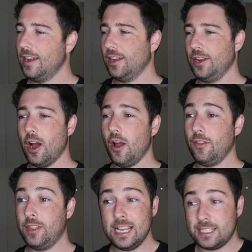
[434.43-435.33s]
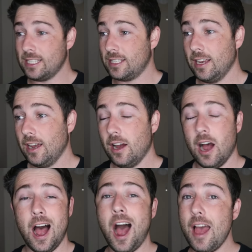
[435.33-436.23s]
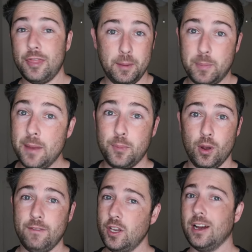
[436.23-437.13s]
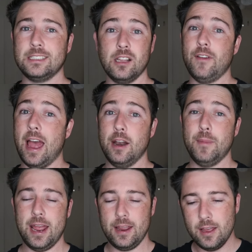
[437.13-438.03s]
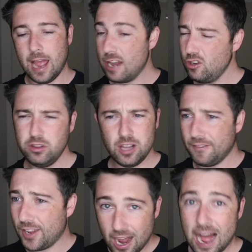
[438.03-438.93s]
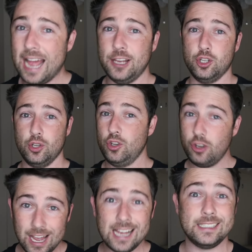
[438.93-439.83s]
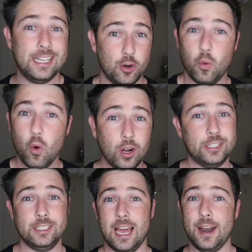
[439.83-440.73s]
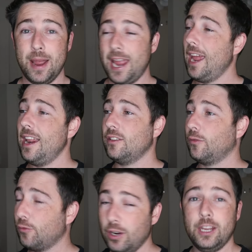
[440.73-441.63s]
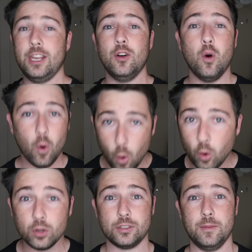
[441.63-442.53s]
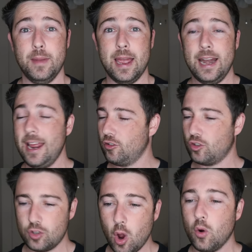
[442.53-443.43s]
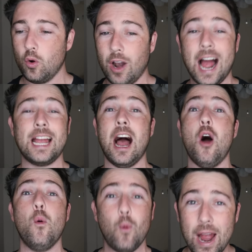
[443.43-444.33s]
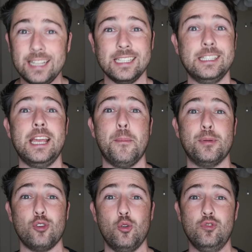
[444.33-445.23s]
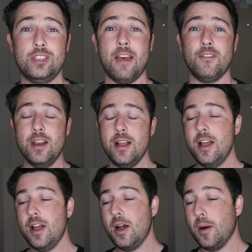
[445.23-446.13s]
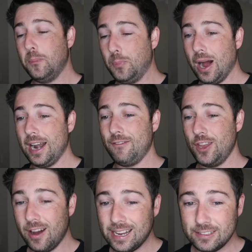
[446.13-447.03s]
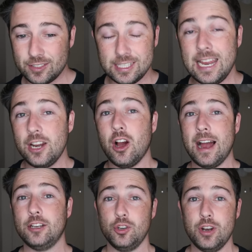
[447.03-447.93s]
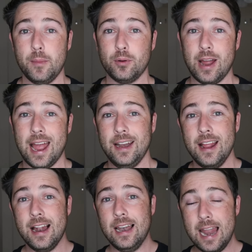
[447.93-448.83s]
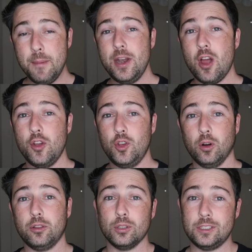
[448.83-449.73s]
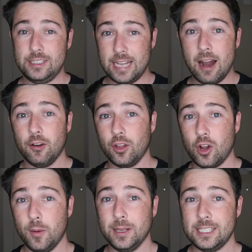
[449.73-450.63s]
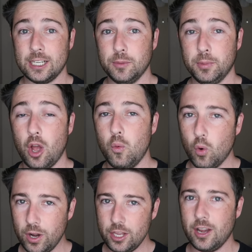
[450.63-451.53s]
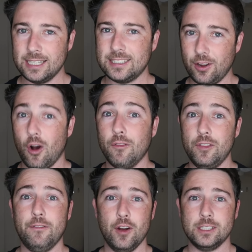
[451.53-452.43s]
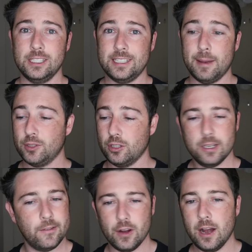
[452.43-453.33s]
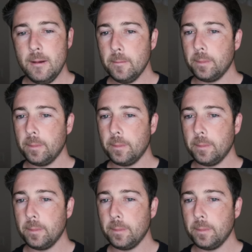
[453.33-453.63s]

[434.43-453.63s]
You know, this is, I think, people, if you guys love anime and you love kaiju, you guys need to watch this anime. It is freaking awesome, man. It is so good. I can't wait to see episode 7. But if you guys have seen Kaiju number 8, let me know your thoughts down in the comment section below. What do you guys think of the first 6 episodes so far?